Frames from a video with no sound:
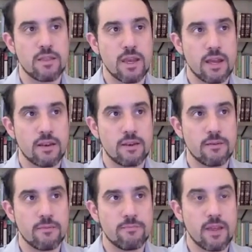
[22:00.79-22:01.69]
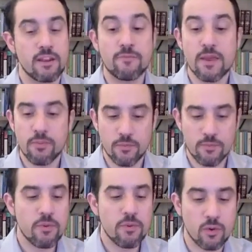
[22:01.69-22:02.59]
that if people
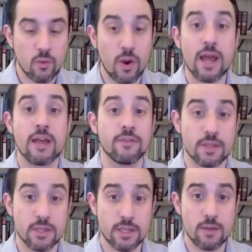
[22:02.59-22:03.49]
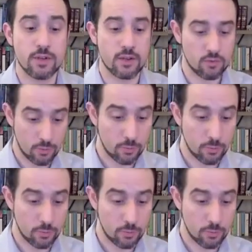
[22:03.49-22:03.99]
could arrive at the same general